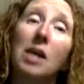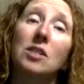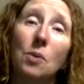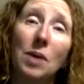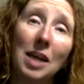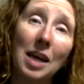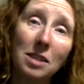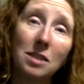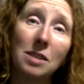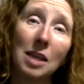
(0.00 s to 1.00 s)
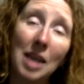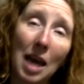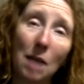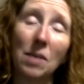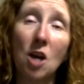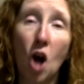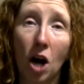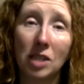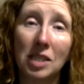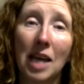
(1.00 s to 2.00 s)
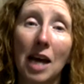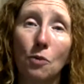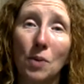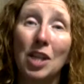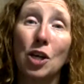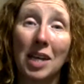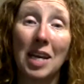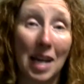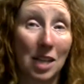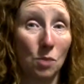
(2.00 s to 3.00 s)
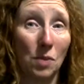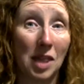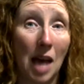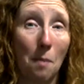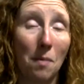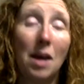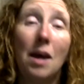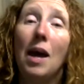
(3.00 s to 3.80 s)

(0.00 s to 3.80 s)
So it can be hard to get a really good connection with them.